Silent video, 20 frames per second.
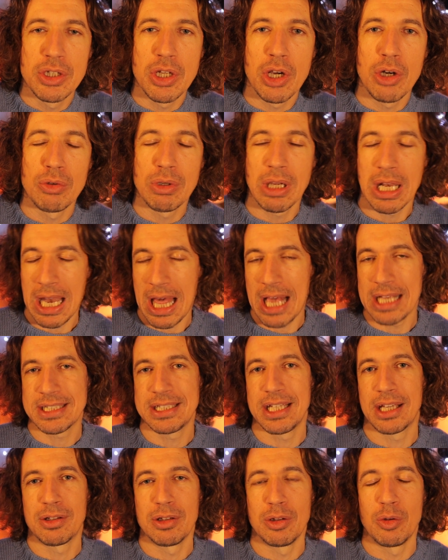old
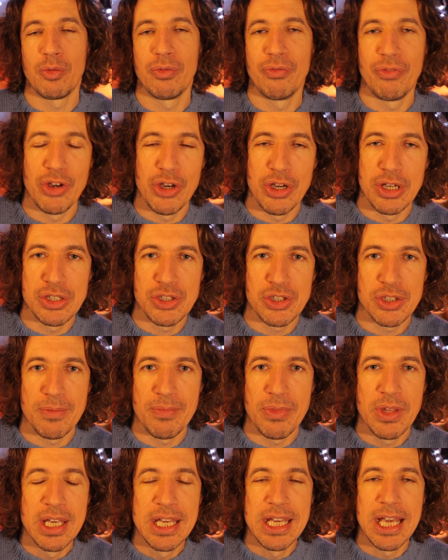classical version.